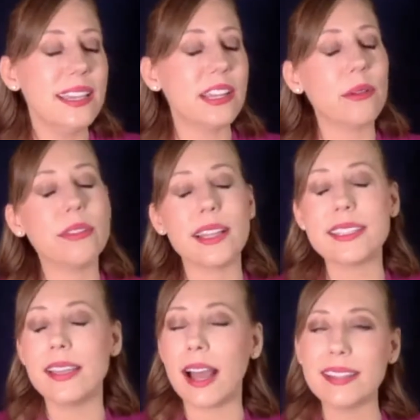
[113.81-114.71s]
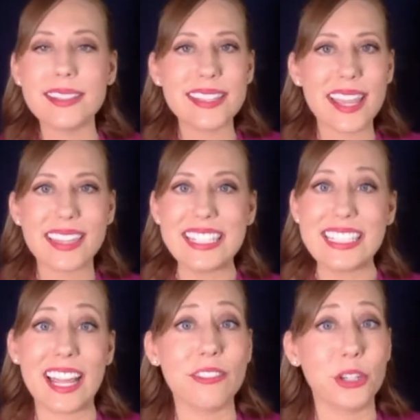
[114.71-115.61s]
Now, that's not to say that I
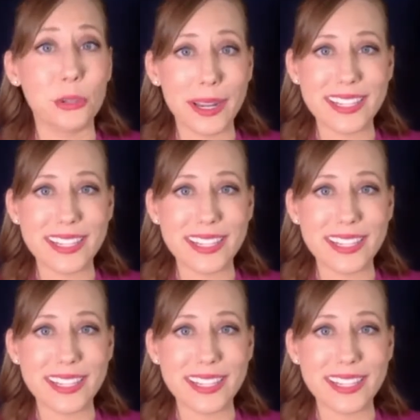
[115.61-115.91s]
didn't have a great